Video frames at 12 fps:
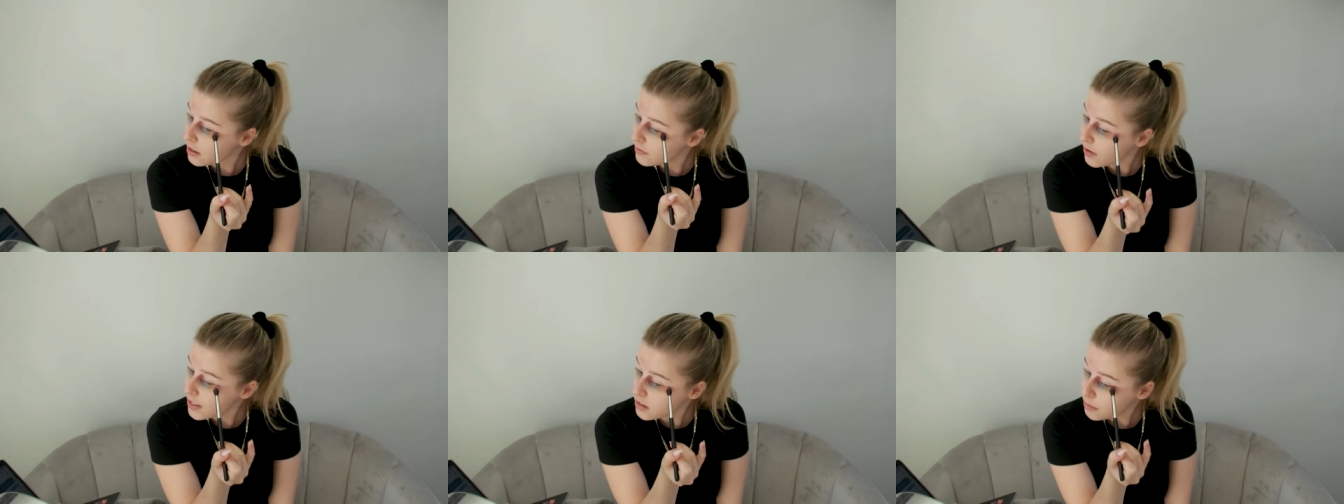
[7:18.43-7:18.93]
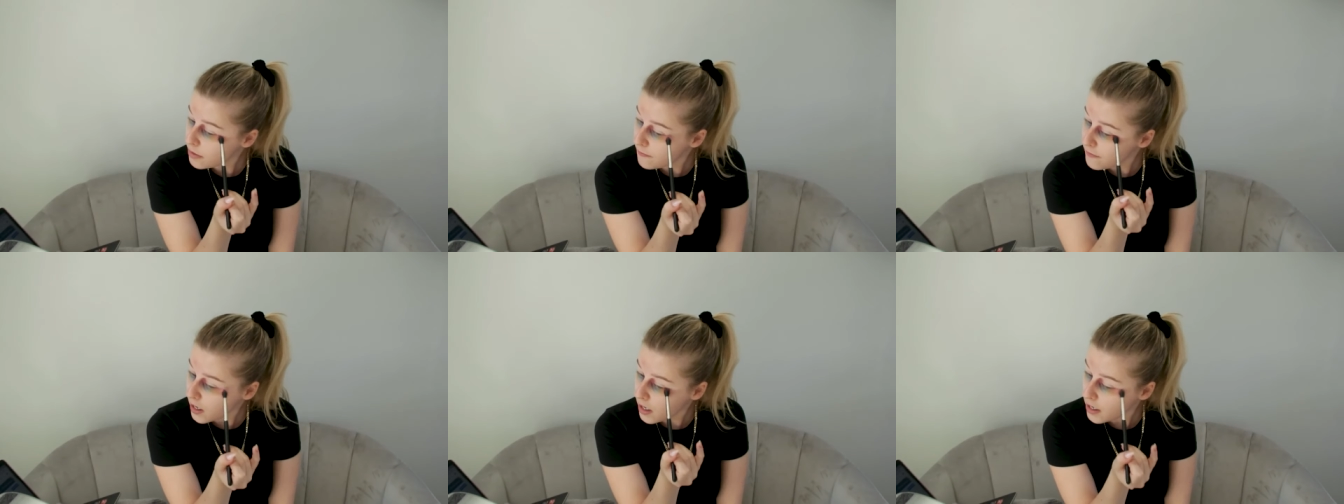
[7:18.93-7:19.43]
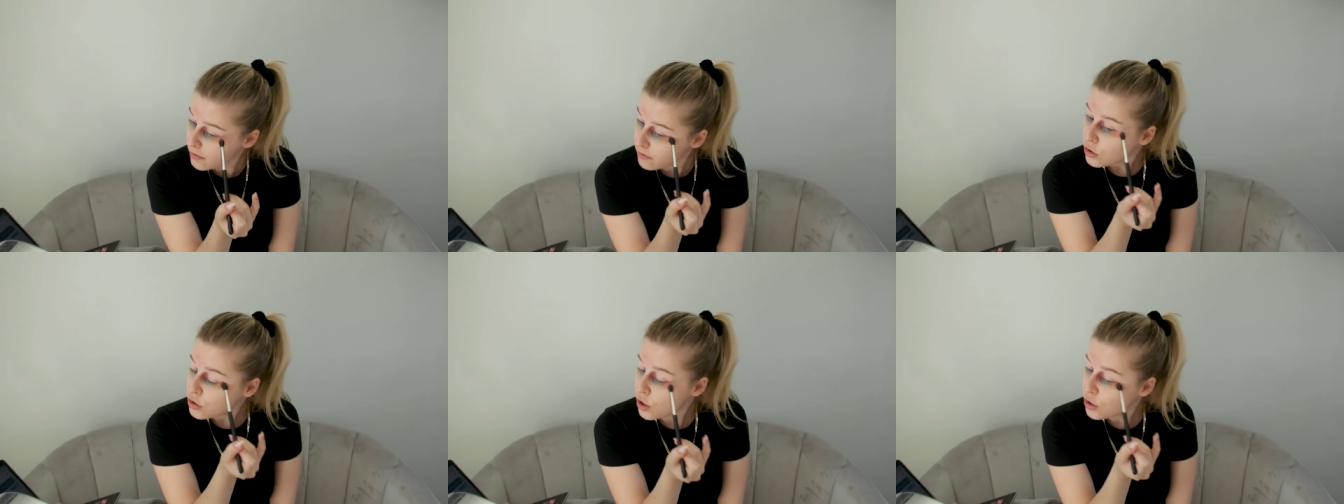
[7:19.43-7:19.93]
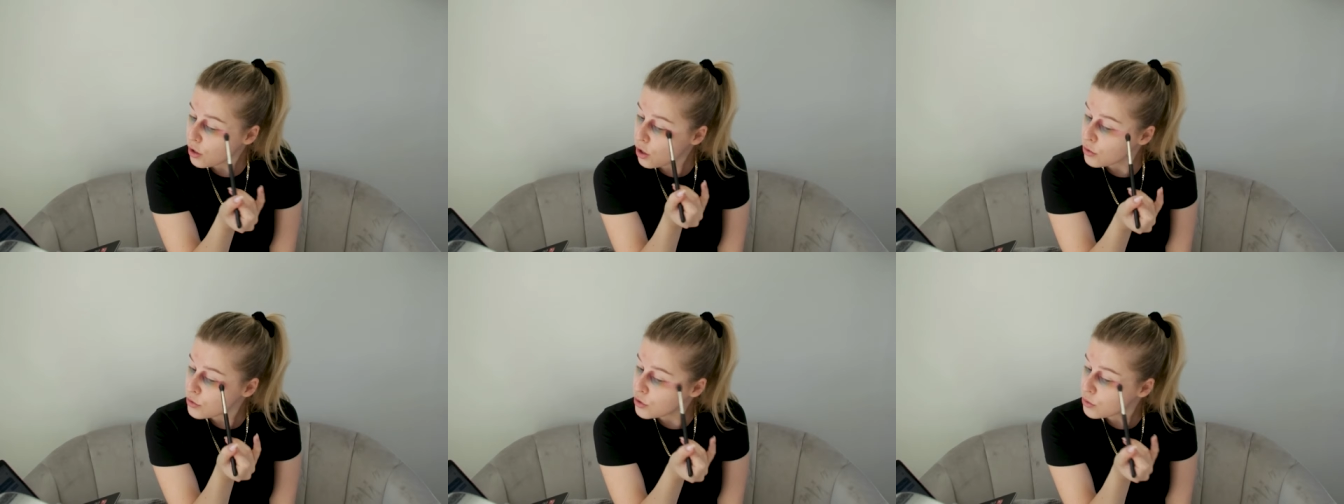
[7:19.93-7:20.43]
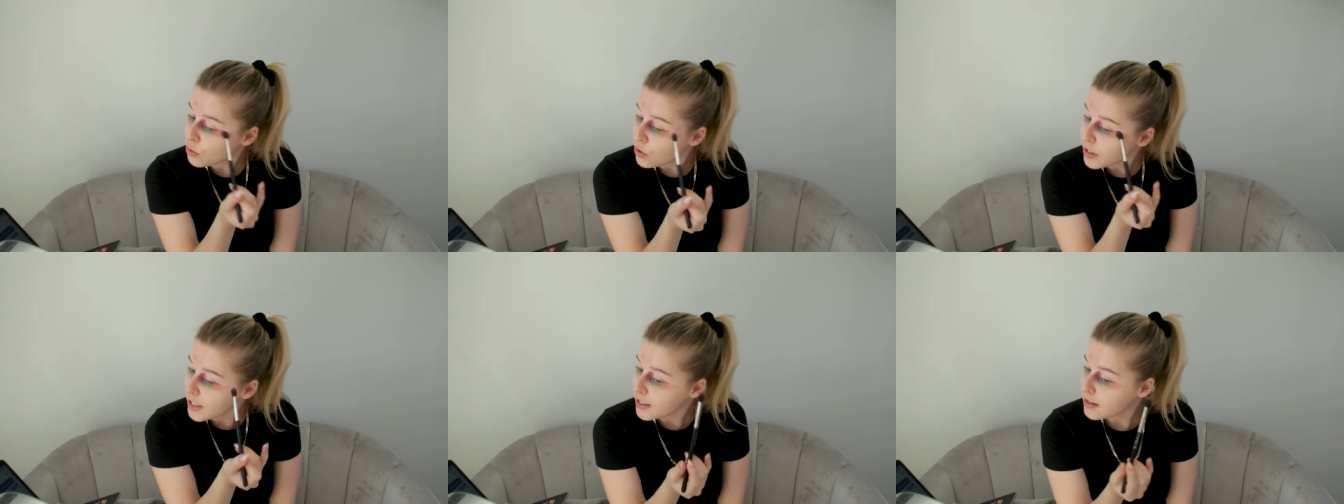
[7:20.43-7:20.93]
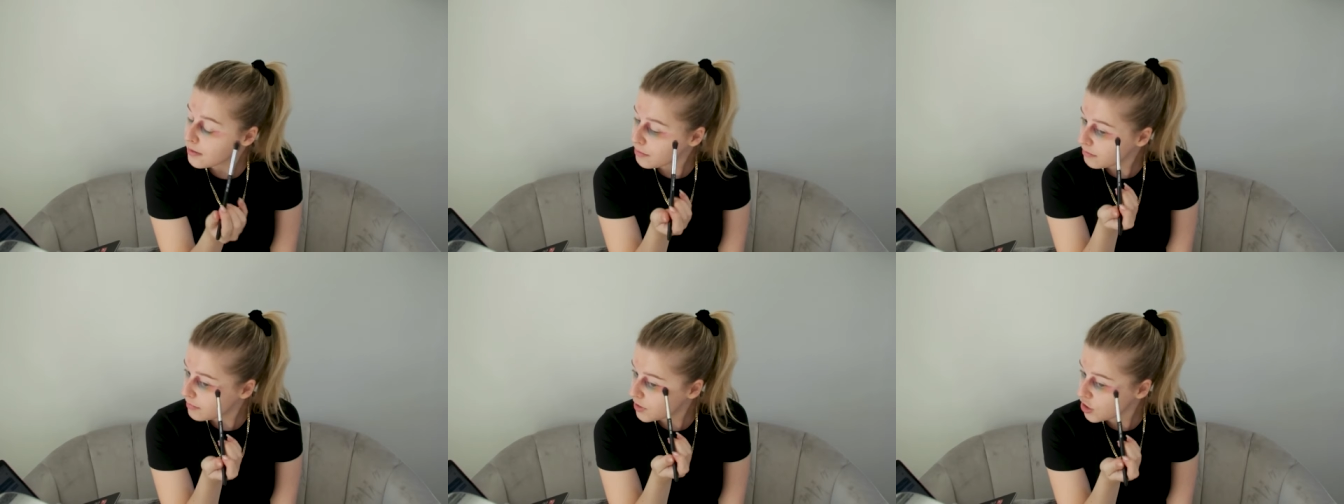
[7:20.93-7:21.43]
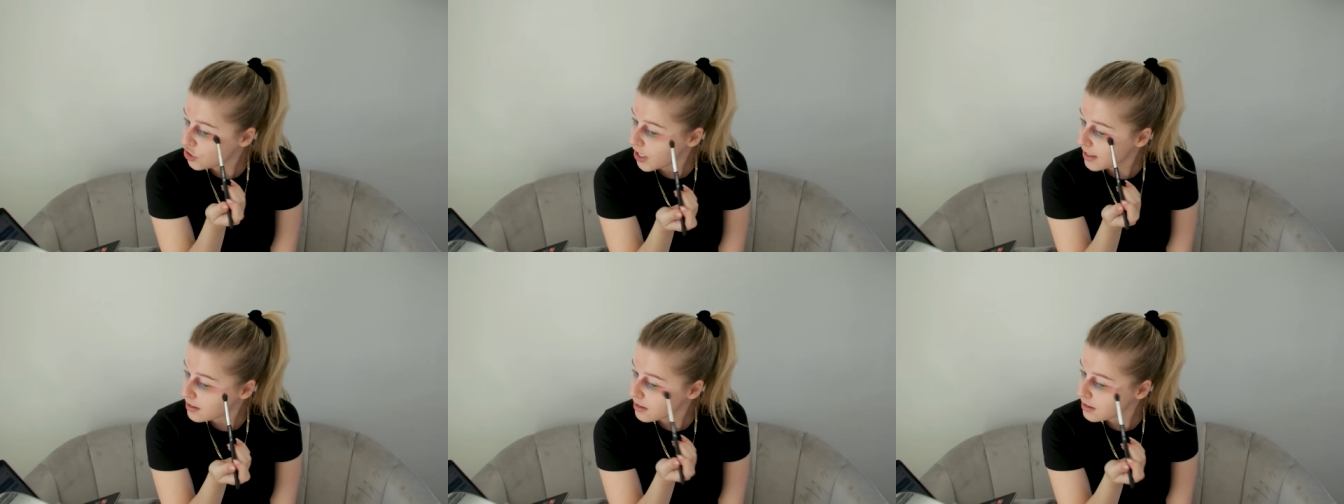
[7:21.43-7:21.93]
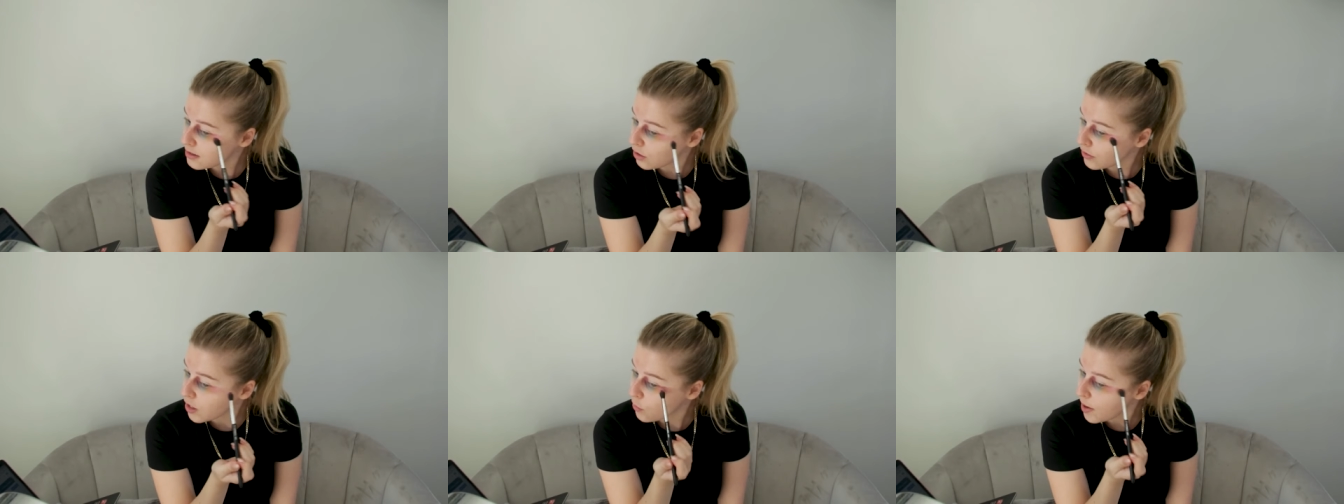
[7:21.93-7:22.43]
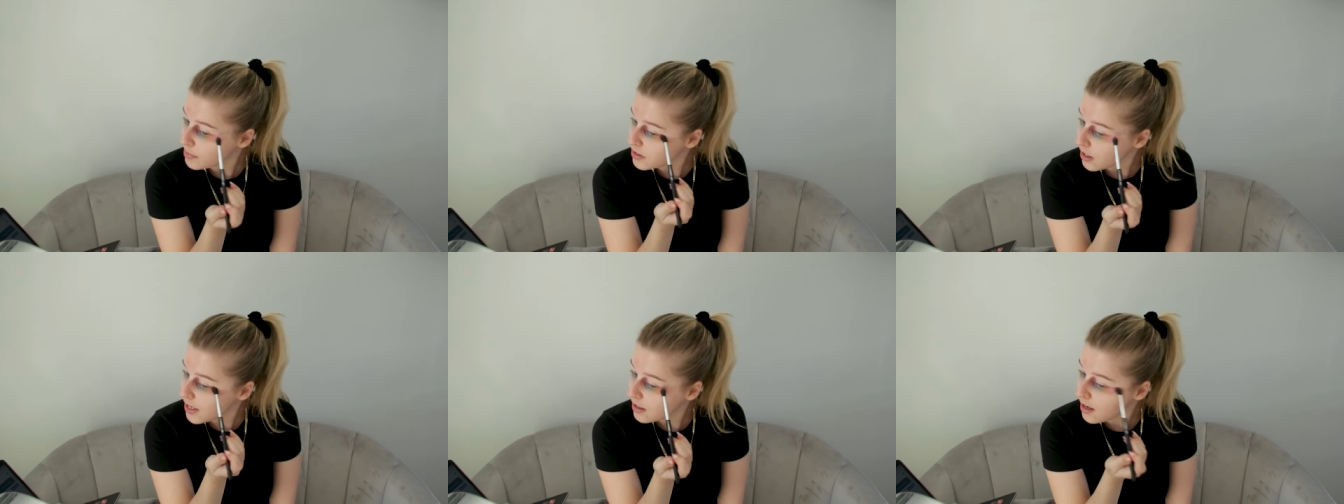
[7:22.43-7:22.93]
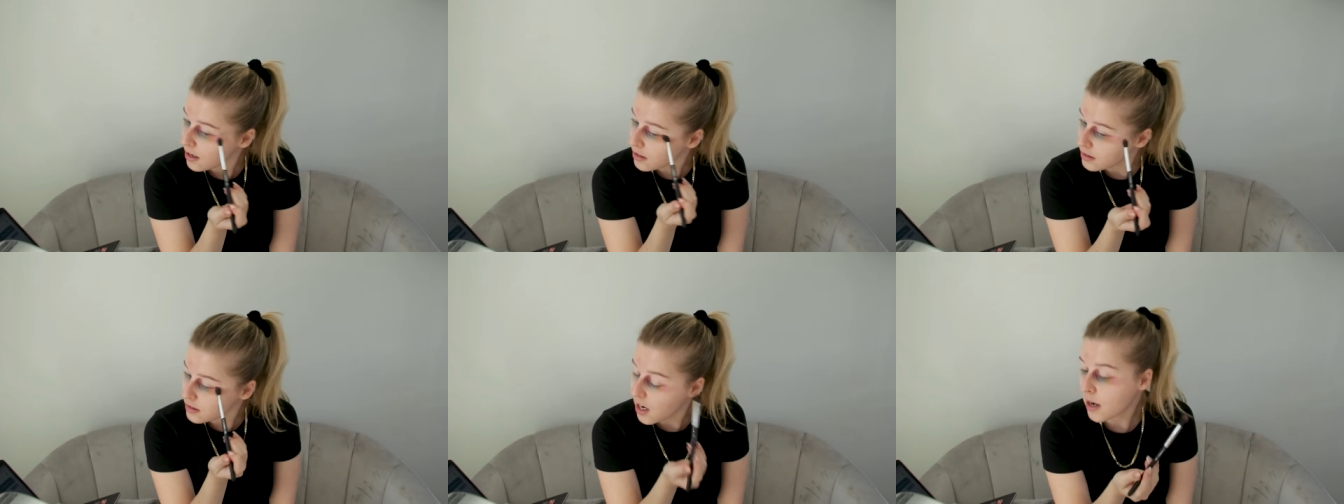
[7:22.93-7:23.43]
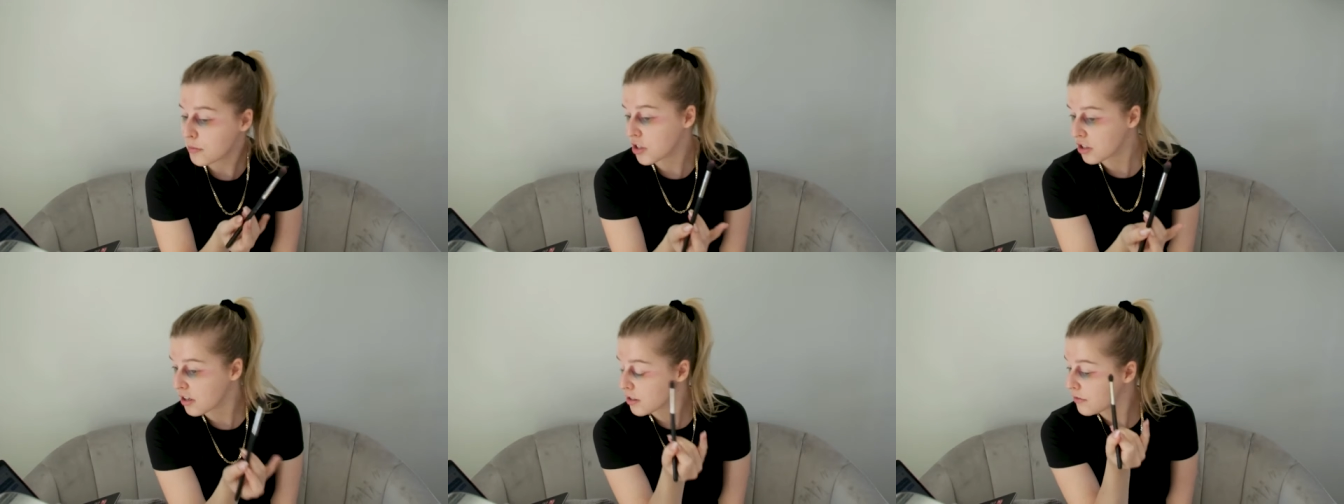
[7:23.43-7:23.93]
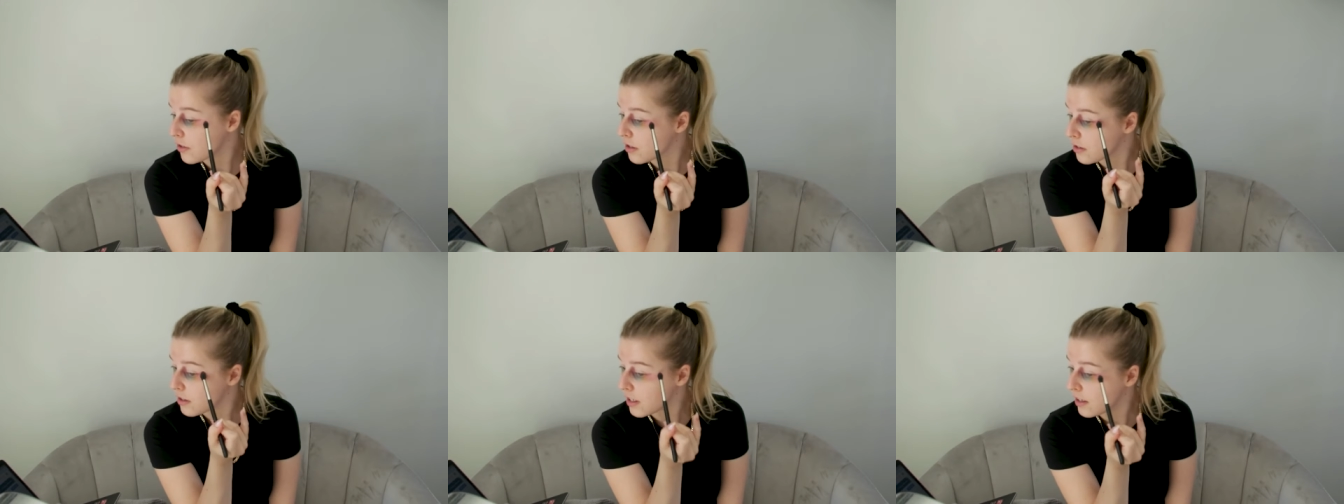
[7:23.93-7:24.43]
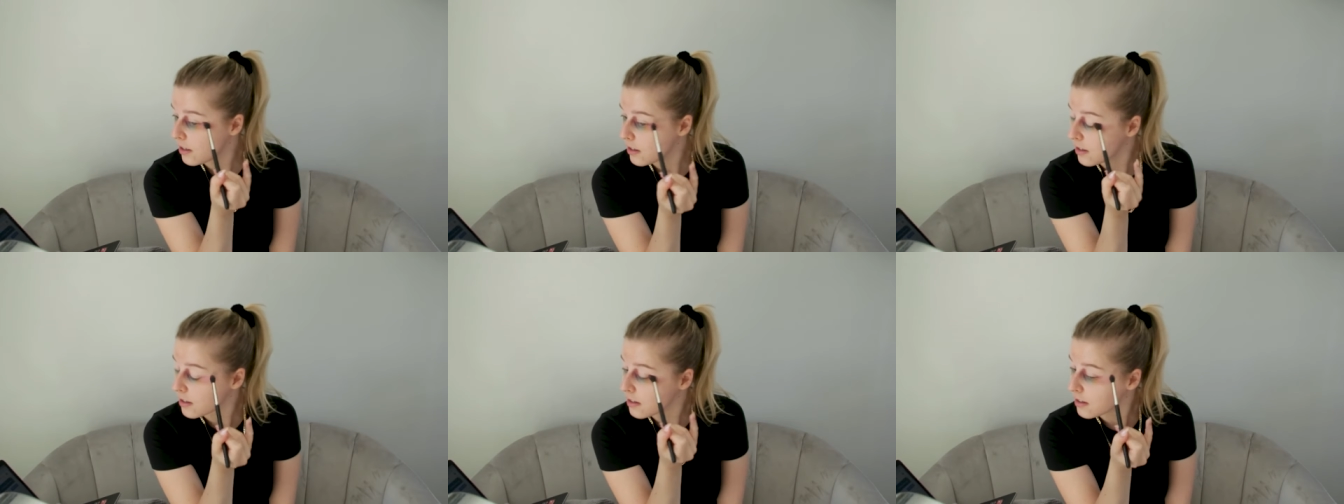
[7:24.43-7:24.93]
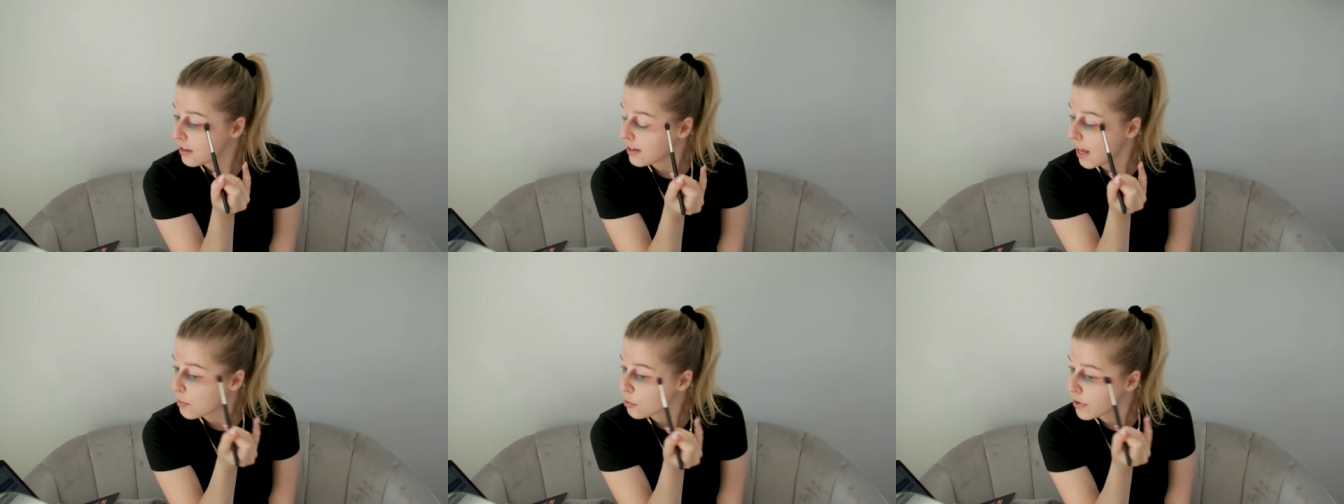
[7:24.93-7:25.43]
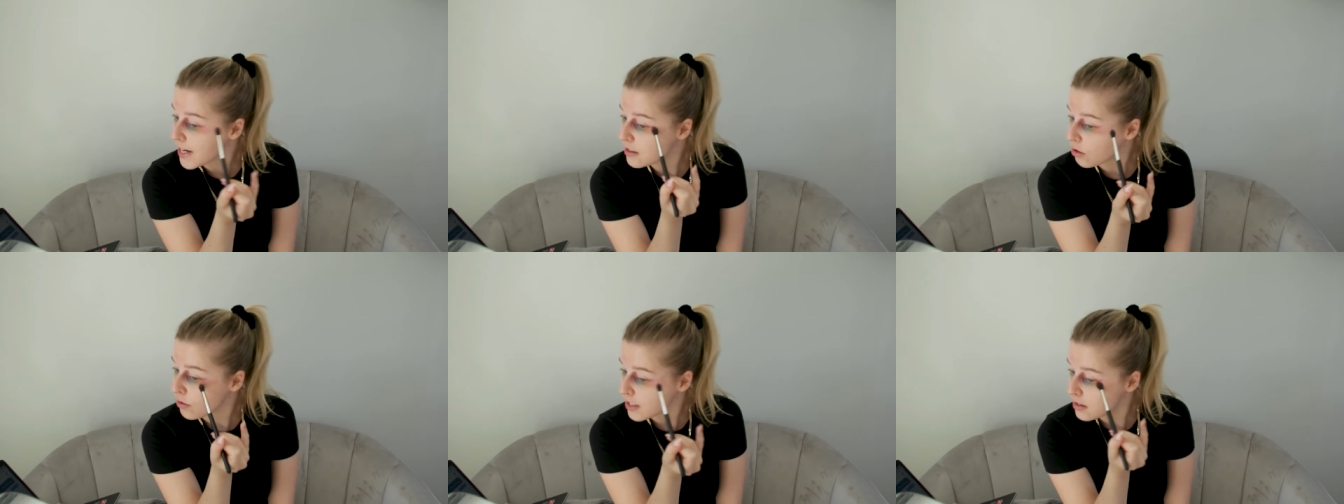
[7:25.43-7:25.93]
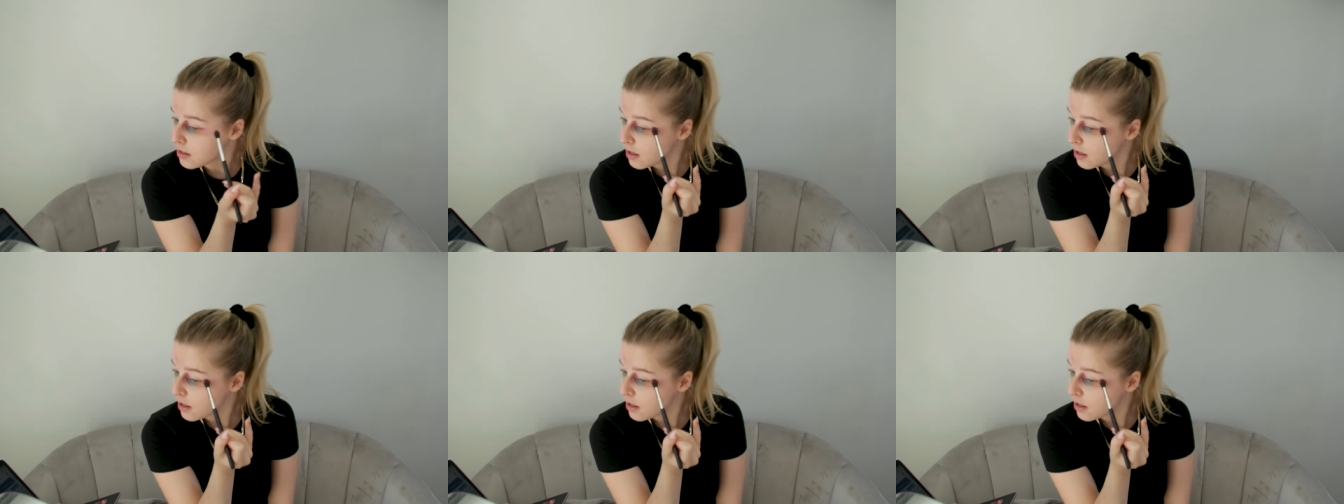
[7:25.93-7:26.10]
Advice number five. So oh, you already suggest this on their website, and I'm just going to further uh, elaborate on it.